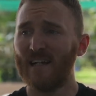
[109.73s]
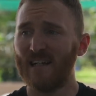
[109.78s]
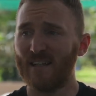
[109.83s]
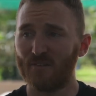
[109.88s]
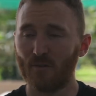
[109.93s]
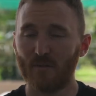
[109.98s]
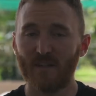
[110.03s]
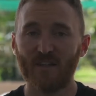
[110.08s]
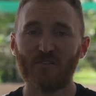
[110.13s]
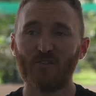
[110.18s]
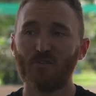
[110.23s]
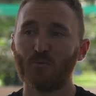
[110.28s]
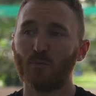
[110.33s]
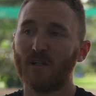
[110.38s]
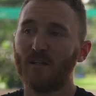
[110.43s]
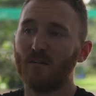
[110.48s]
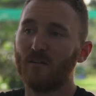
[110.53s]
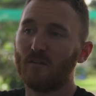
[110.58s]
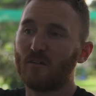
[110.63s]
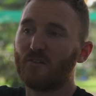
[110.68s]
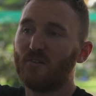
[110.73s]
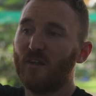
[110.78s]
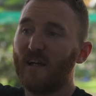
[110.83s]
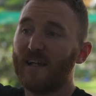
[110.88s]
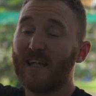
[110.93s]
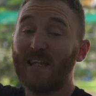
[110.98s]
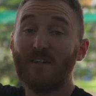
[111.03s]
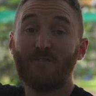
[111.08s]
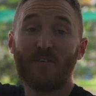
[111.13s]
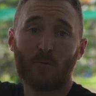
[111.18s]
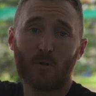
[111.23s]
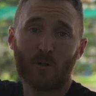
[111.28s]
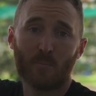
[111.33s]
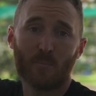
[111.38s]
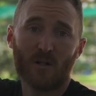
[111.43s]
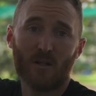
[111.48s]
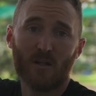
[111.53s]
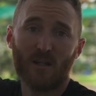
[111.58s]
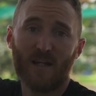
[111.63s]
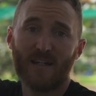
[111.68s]
And so this is what it looks like if I were to
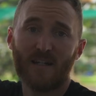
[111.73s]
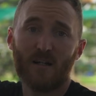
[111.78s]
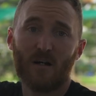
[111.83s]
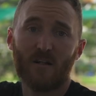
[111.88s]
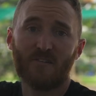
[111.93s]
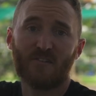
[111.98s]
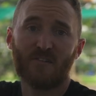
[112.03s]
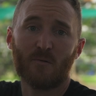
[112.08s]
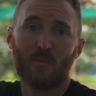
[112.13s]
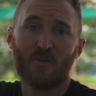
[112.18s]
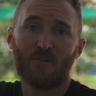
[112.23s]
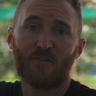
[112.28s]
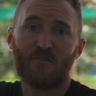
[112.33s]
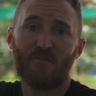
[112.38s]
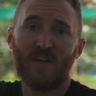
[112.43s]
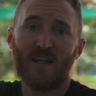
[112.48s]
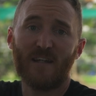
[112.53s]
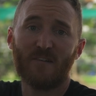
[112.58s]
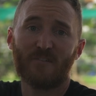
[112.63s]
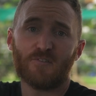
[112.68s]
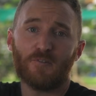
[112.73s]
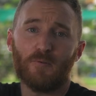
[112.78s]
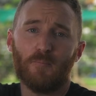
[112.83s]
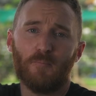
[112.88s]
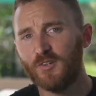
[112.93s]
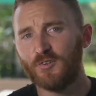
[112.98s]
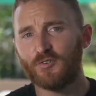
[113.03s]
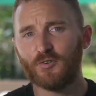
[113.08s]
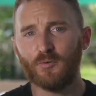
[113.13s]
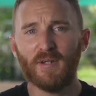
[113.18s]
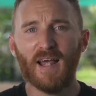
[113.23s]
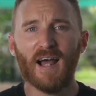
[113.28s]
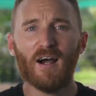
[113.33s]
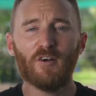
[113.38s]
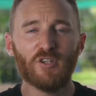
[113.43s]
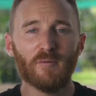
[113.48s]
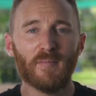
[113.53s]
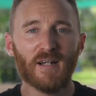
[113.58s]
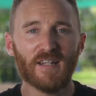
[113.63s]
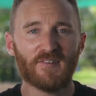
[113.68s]
put a light on someone's face. So
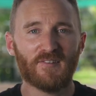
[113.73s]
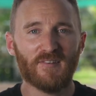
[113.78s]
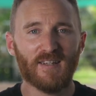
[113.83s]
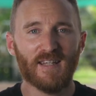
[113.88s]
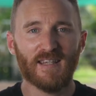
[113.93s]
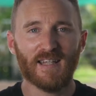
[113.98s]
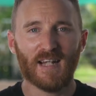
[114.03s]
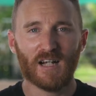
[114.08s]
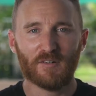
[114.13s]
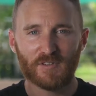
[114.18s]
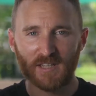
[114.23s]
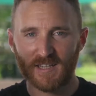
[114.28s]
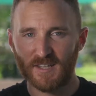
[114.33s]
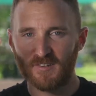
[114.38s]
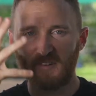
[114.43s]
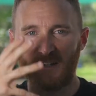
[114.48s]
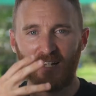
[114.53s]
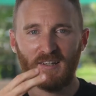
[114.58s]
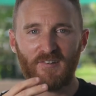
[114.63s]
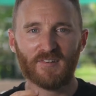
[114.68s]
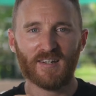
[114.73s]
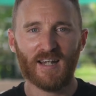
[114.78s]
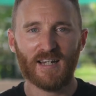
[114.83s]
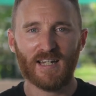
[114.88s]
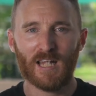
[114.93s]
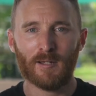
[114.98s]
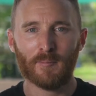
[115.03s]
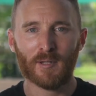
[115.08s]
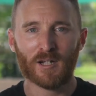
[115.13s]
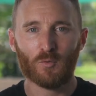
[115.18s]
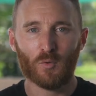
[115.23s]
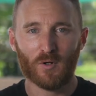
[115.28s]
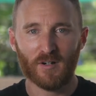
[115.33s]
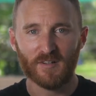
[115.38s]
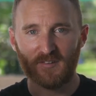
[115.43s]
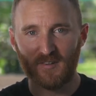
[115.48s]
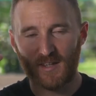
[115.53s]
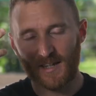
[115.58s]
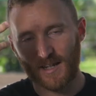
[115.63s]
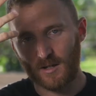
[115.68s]
now you might see that I've got this nice dynamic where
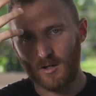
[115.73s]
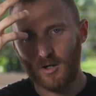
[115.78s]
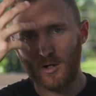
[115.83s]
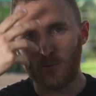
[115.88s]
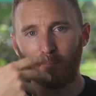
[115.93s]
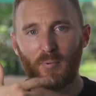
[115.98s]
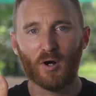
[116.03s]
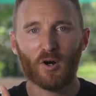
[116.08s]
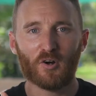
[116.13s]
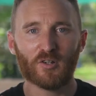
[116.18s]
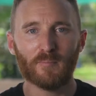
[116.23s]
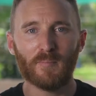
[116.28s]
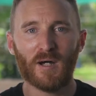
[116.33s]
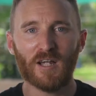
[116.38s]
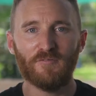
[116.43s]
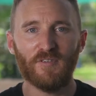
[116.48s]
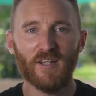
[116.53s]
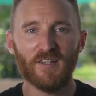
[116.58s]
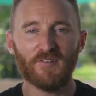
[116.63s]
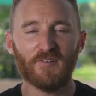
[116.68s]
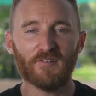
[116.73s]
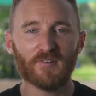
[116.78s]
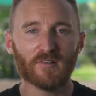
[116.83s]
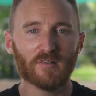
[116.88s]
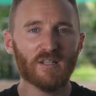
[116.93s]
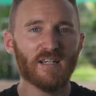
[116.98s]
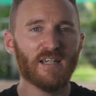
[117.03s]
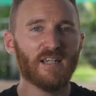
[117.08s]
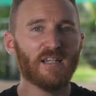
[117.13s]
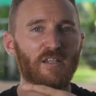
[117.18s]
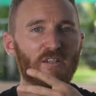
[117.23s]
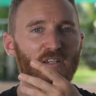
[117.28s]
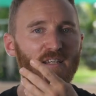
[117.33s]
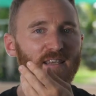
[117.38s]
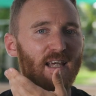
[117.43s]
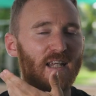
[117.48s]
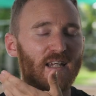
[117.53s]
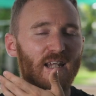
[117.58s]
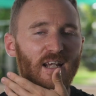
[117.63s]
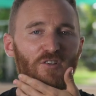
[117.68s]
it's like part of my face is lit, you
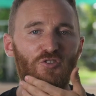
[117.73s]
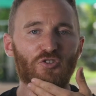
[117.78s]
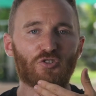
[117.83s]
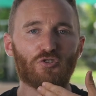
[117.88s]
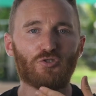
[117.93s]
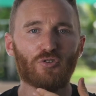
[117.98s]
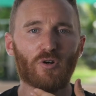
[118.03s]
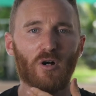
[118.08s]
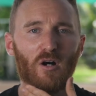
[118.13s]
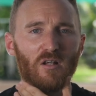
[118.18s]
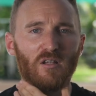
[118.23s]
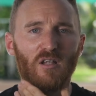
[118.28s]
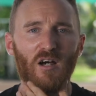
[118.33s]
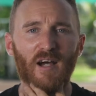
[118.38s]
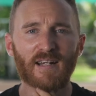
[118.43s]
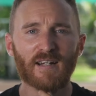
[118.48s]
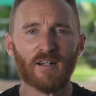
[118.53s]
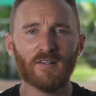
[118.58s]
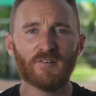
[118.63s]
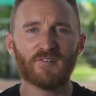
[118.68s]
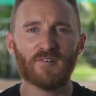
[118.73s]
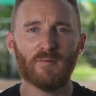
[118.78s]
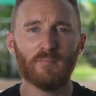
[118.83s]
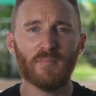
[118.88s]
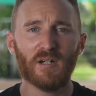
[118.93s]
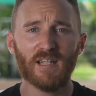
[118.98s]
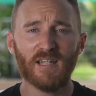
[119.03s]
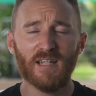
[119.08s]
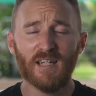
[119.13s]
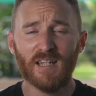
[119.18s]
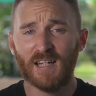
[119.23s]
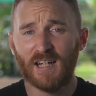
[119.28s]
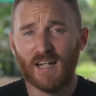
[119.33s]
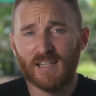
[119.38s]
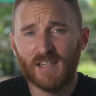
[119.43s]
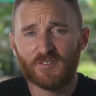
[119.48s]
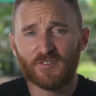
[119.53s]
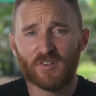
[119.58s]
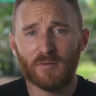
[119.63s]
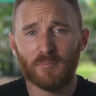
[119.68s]
get that nice jawline on somebody,
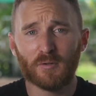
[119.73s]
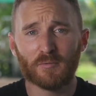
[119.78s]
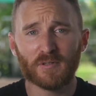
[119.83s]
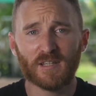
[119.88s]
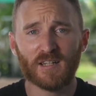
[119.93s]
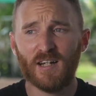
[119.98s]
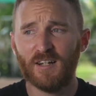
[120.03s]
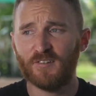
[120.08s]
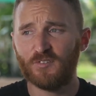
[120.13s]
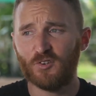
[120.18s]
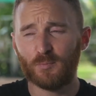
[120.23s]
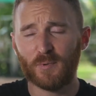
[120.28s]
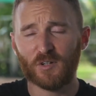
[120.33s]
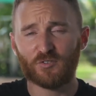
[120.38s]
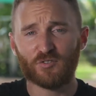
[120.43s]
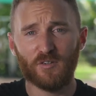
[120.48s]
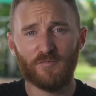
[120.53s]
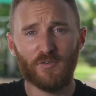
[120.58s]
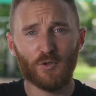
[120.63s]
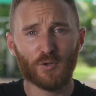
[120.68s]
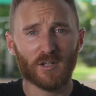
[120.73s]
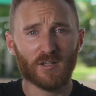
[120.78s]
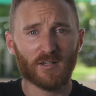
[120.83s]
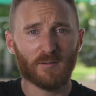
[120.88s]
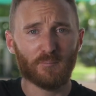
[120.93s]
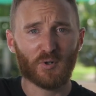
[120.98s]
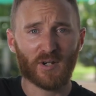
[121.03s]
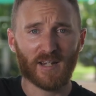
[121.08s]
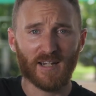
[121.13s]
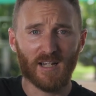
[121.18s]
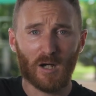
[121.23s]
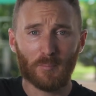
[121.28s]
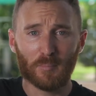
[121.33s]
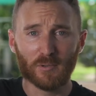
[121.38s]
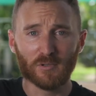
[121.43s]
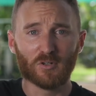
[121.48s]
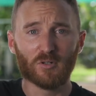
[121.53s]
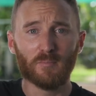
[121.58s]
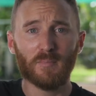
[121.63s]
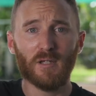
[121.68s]
and this can be really nice, especially if you can bring it up
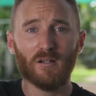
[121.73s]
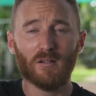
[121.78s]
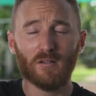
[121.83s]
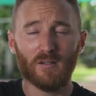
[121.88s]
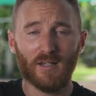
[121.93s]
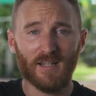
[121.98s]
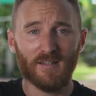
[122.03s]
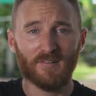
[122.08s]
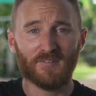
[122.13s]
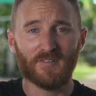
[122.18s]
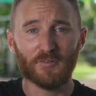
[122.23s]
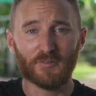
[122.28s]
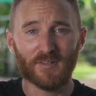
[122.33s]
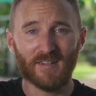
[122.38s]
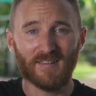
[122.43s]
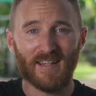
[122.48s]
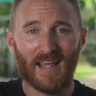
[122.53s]
a little bit and tilt it